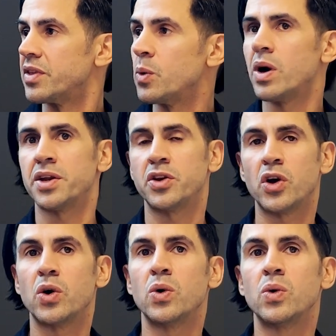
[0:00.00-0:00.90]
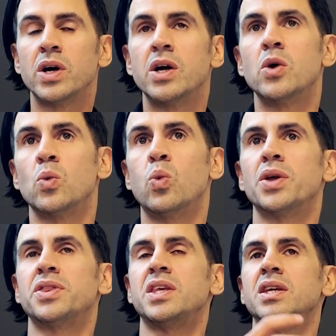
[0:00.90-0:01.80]
They want to know
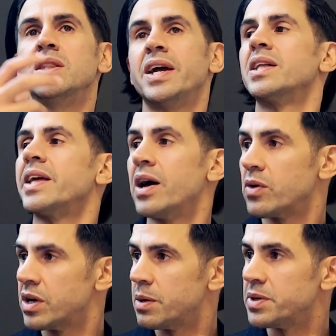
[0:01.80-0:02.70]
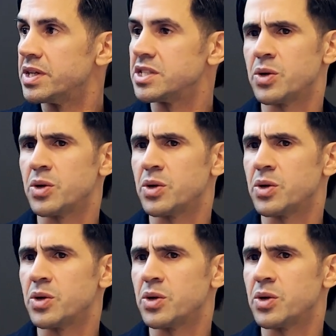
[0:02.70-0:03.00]
what the likely outcome is.